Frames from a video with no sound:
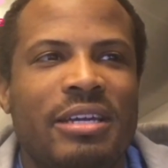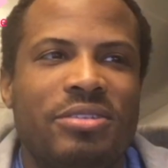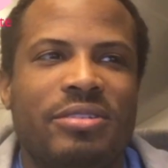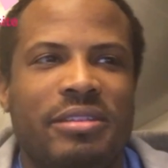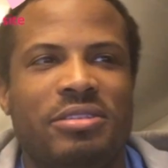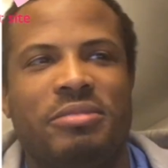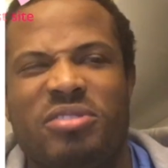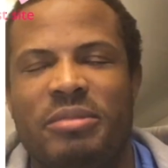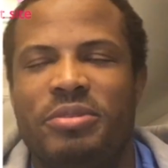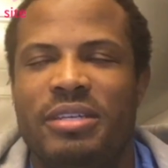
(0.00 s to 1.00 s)
So like the
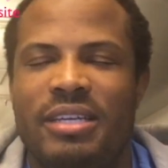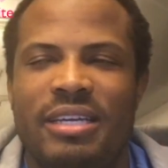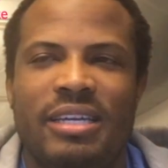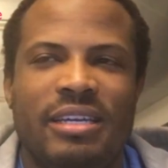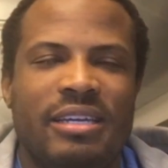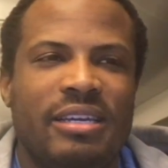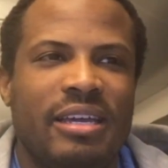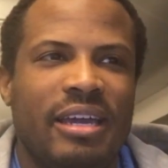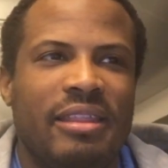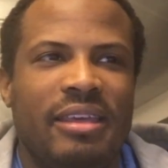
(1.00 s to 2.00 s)
subscription
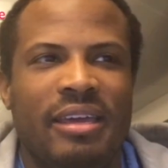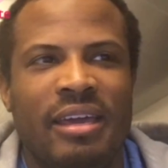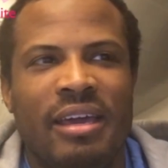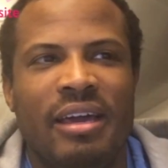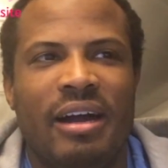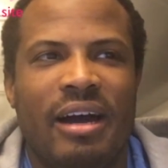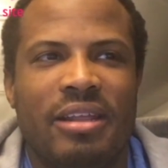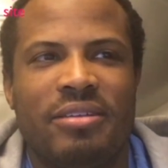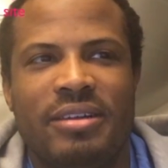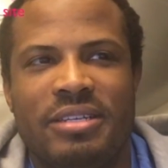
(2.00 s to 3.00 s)
key and the
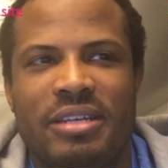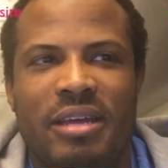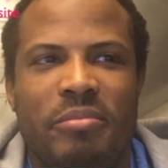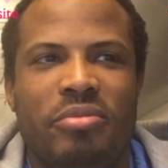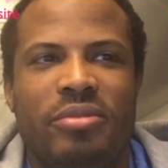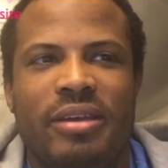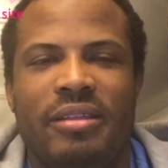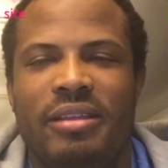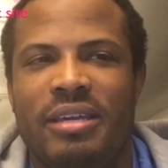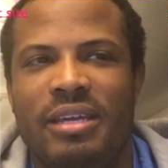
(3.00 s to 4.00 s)
authorization
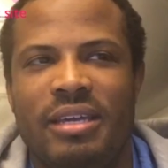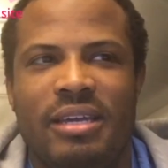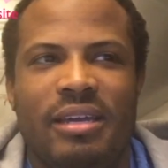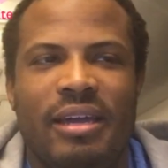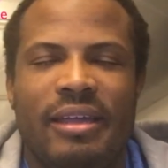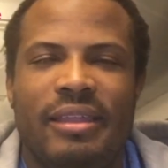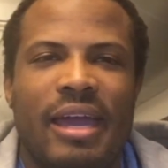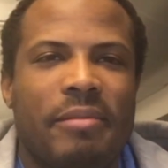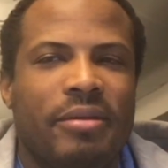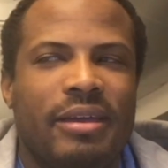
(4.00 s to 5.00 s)
endpoint key and
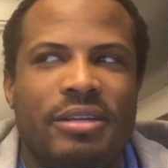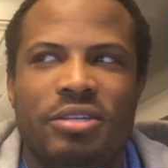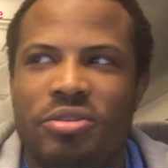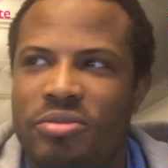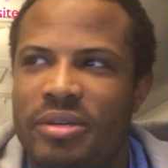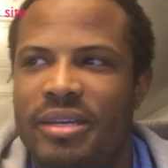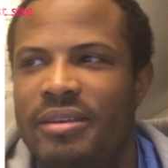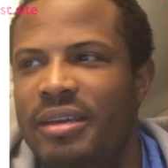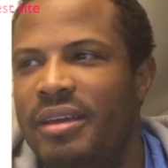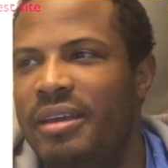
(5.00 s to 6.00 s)
the application GUI,
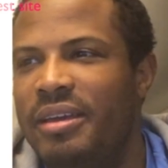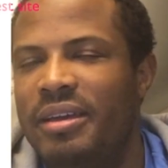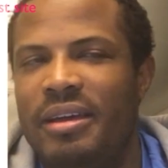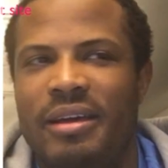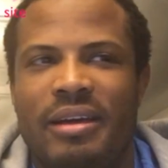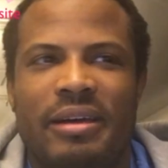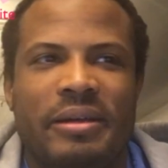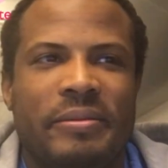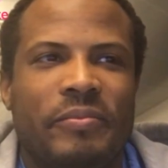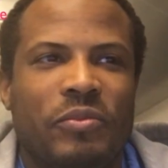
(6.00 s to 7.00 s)

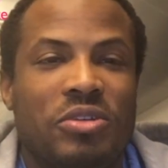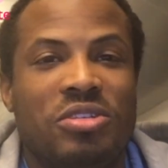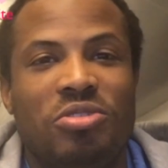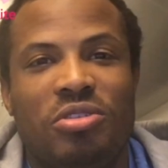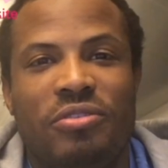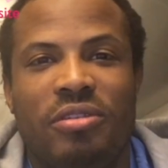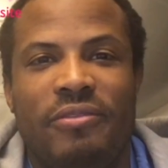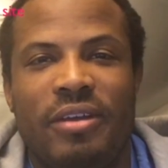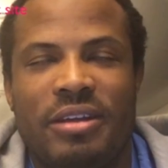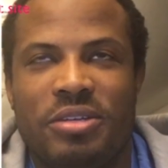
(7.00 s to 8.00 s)
which is useful
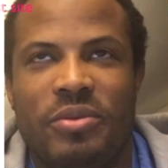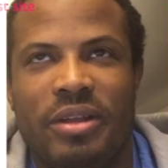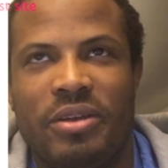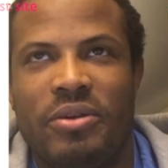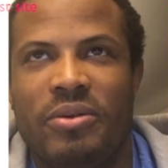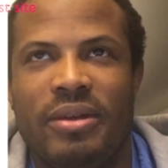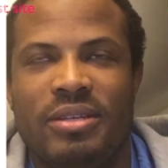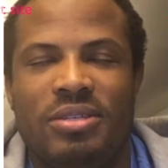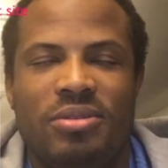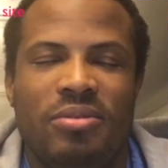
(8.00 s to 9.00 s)
if you actually want to go
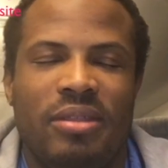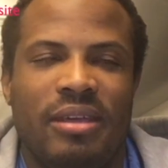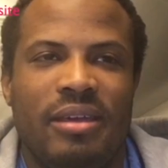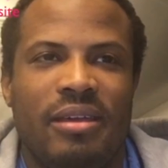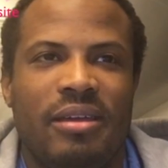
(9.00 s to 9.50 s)
into the